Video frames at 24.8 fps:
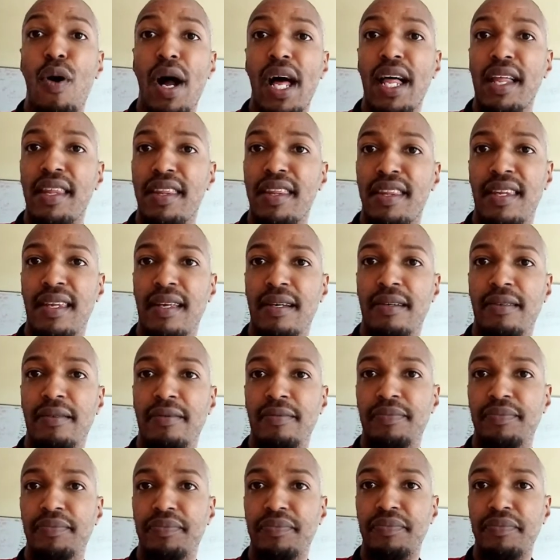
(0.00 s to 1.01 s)
wealth
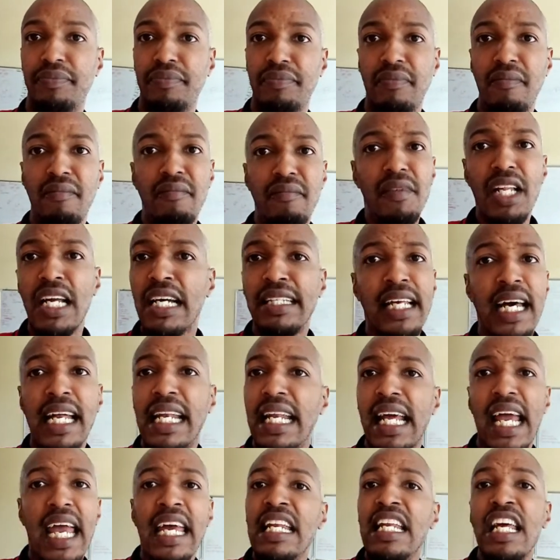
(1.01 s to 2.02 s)

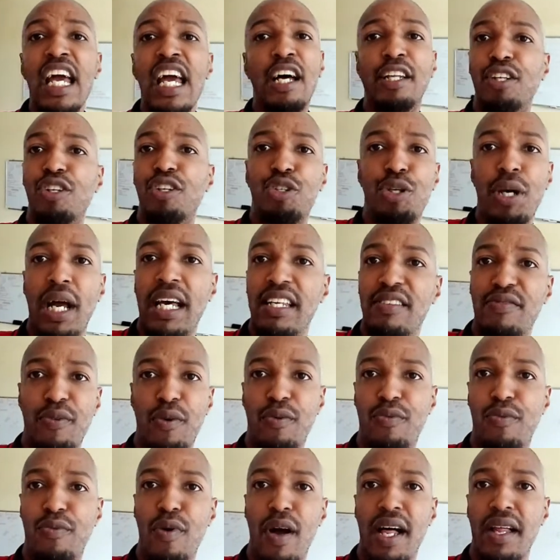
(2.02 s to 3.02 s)
than any other transfer
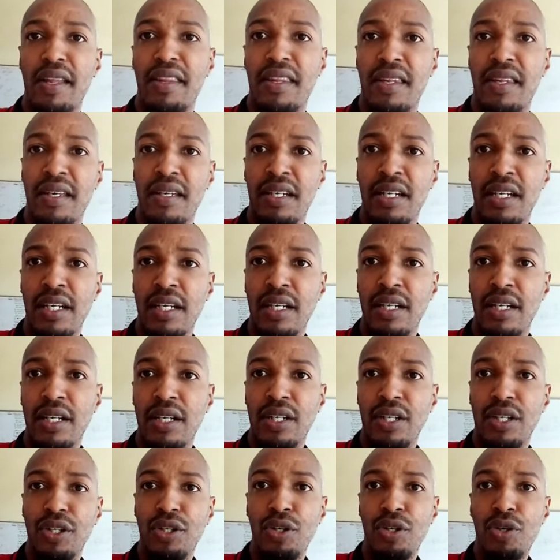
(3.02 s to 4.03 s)
of wealth.
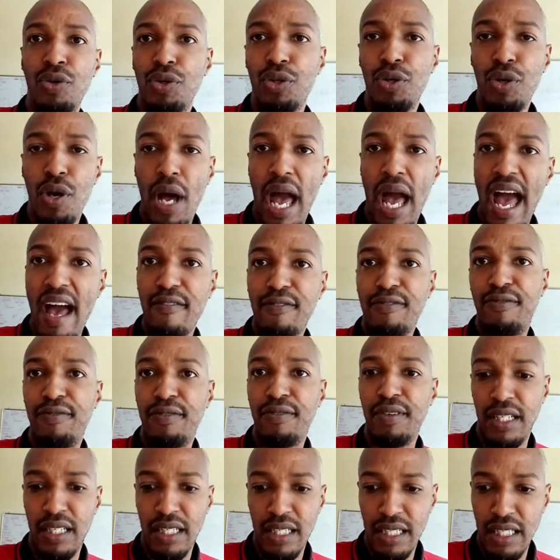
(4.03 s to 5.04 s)
You
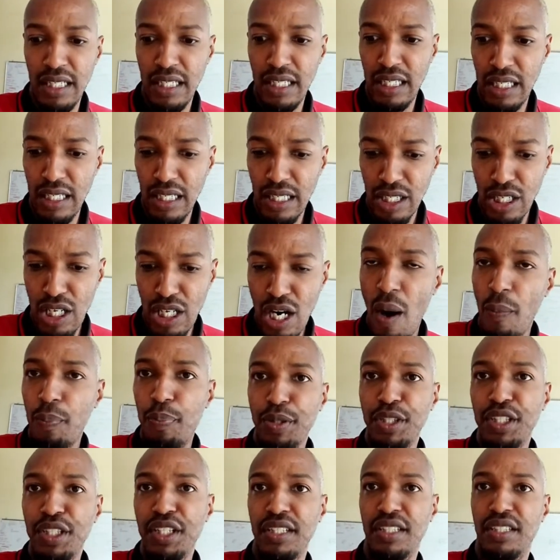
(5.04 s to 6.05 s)
have
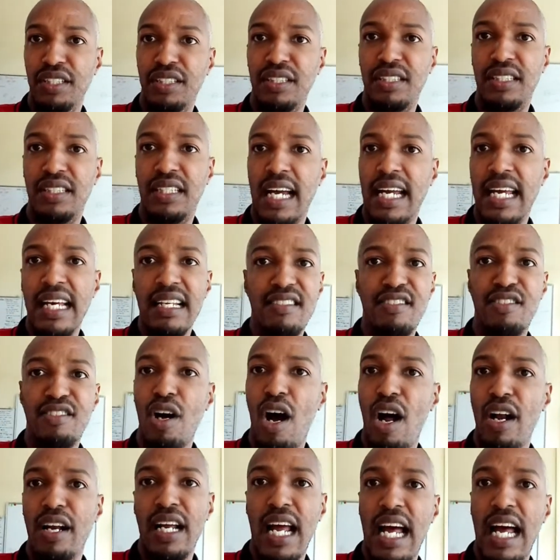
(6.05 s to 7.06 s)
companies that get
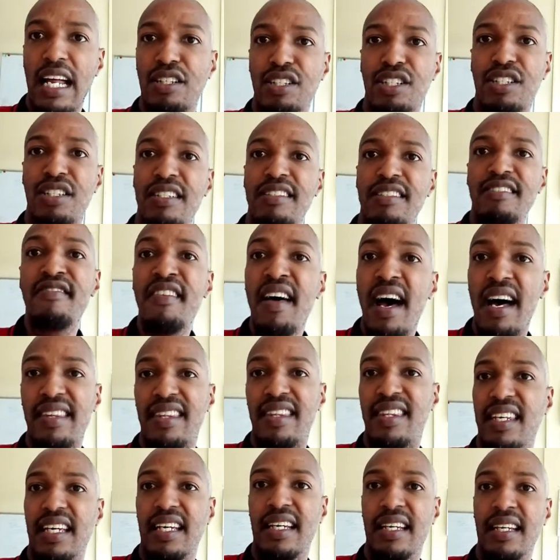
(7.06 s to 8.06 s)
started out of
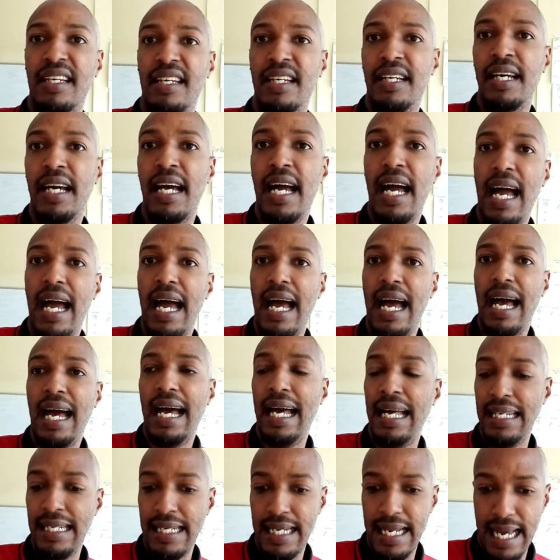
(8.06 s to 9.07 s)
nothing
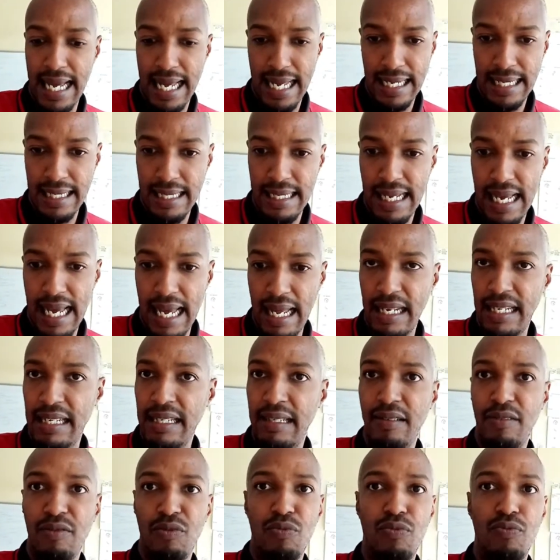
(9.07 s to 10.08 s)
and
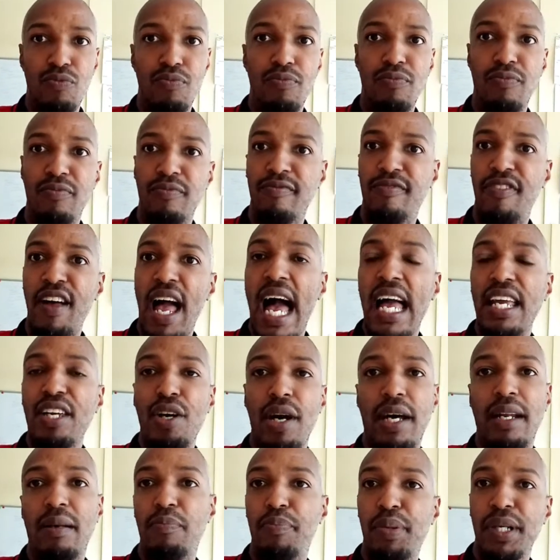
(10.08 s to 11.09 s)

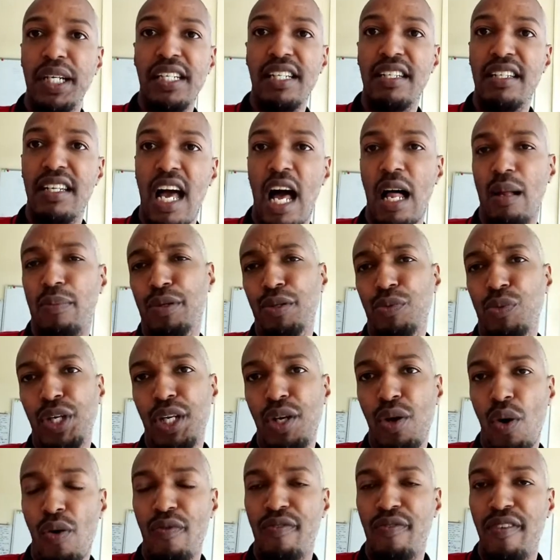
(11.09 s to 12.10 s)
value at $1 billion.
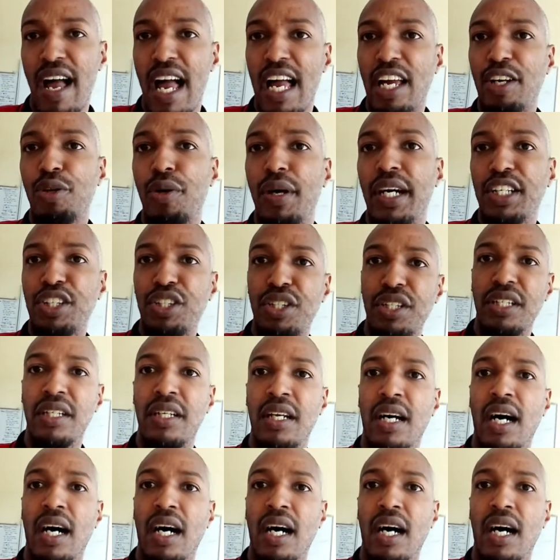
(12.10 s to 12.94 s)
We know valuation,